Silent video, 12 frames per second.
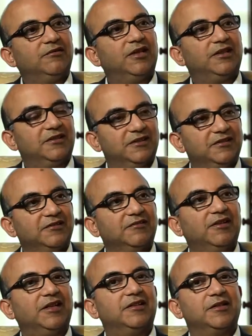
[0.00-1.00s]
Right.
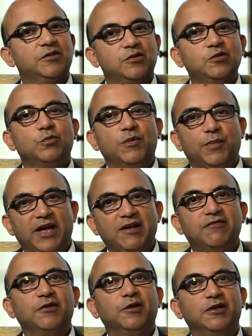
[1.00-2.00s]
Right. So you
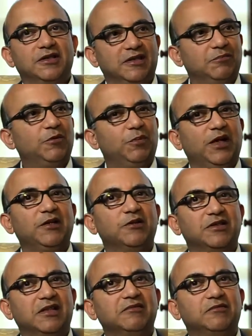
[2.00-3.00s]
prepared for yourself, yeah. prepared
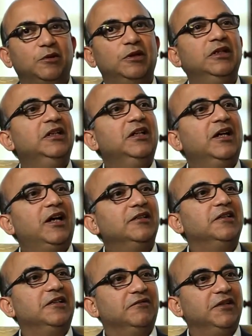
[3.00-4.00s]
yourself for yeah.
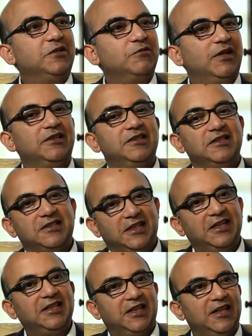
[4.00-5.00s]
other eventualities
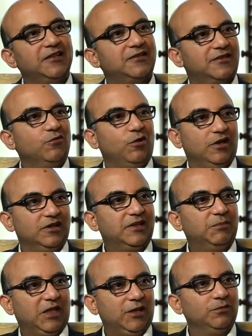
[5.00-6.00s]
yes. in case the
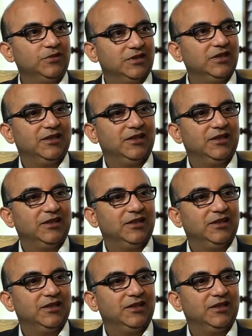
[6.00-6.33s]
wall becomes,